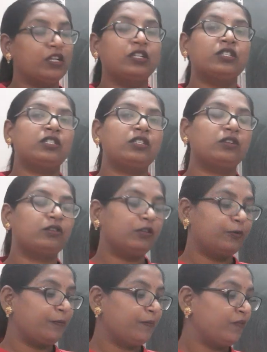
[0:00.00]
So,
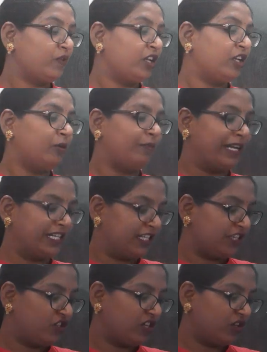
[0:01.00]
my
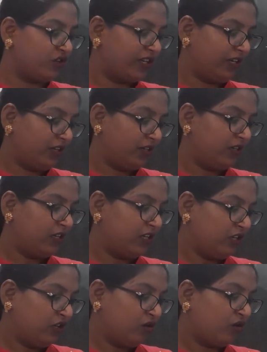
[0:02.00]
dear children,
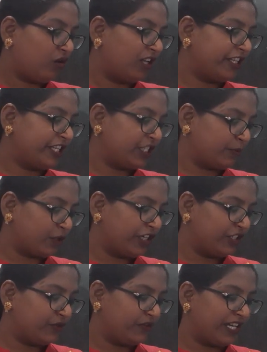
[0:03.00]
all these
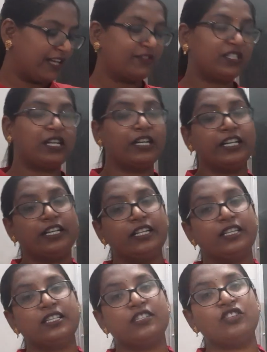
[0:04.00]
points we have studied
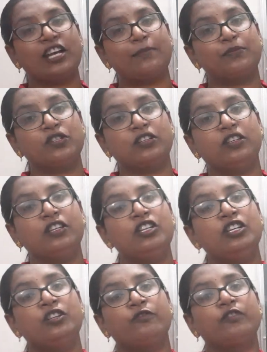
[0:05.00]
in this chapter.
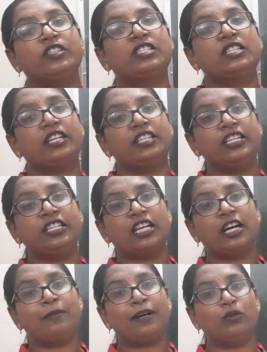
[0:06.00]
We studied
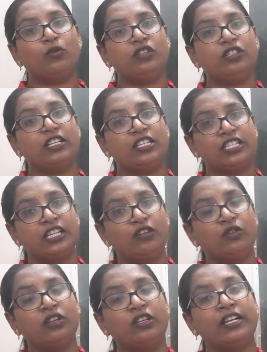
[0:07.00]
about the
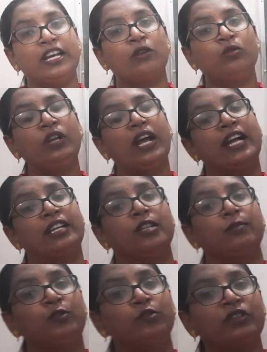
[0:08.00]
singular noun and the
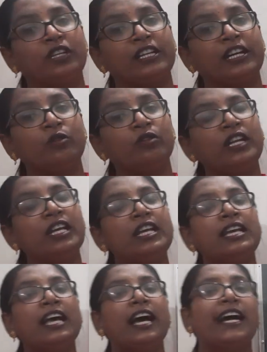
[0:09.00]
plural noun,
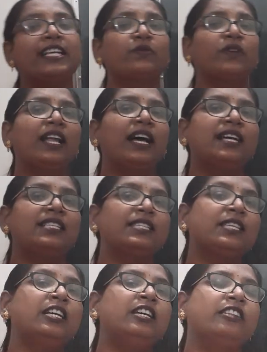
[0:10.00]
as well as
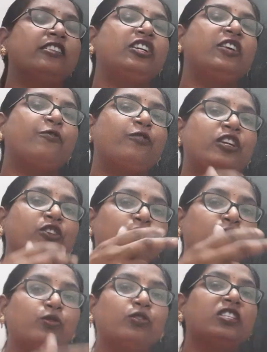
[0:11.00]
the different
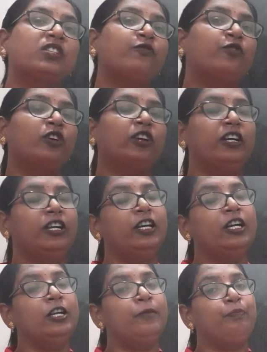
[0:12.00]
rules for
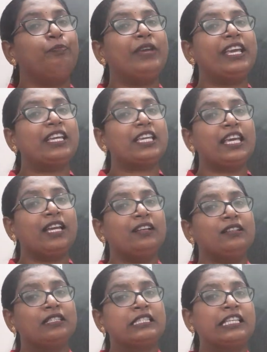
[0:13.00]
making
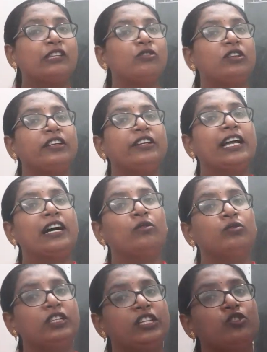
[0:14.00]
singular
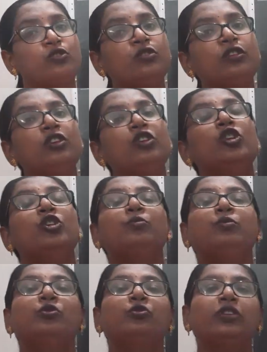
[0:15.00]
noun into
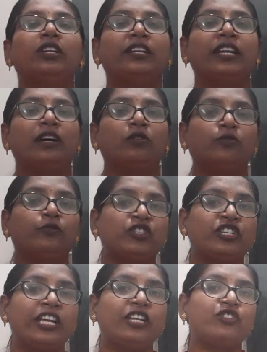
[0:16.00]
plural noun, for
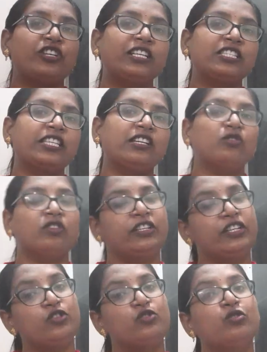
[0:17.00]
changing singular
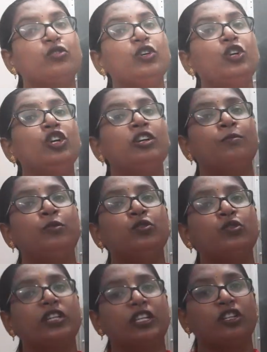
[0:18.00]
into plural.